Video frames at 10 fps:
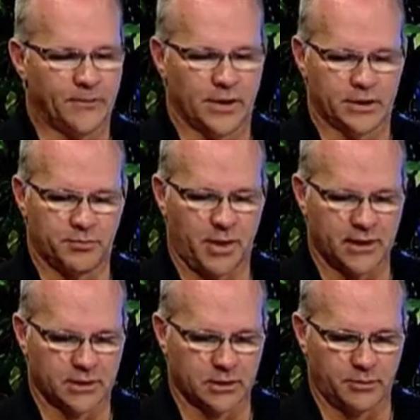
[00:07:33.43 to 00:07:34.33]
And it's
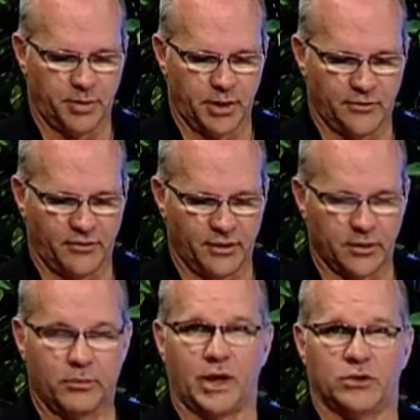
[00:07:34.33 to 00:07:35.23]
basically being
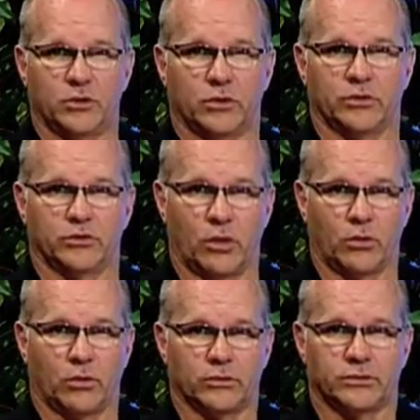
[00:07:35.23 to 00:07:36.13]
funded by George
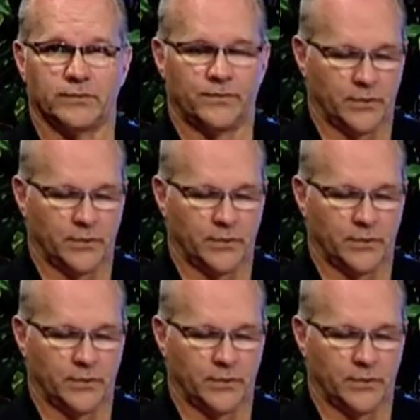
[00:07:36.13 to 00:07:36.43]
Soros.